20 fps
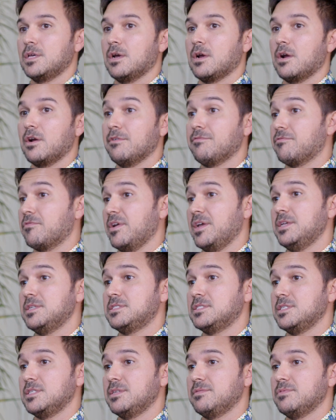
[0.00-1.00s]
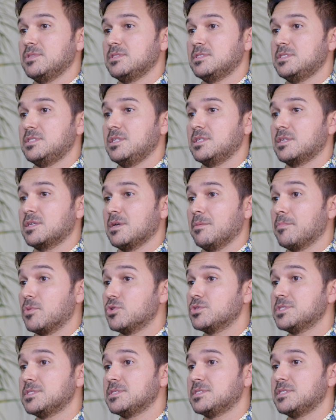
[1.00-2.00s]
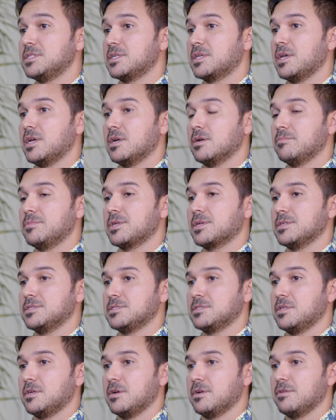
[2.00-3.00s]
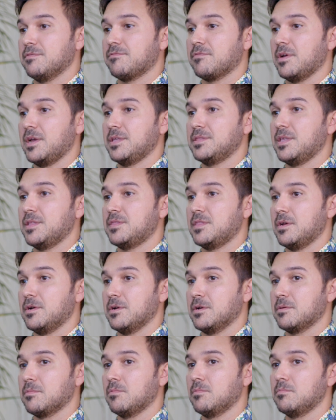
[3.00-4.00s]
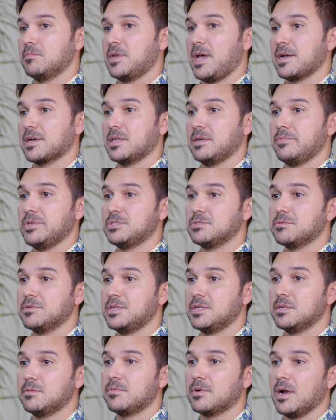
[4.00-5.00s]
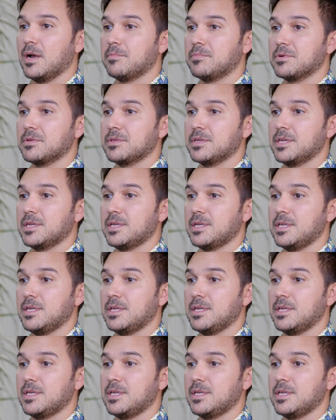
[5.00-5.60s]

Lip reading: are afraid to even seek emergency care because they're afraid that they're not going to be treated properly.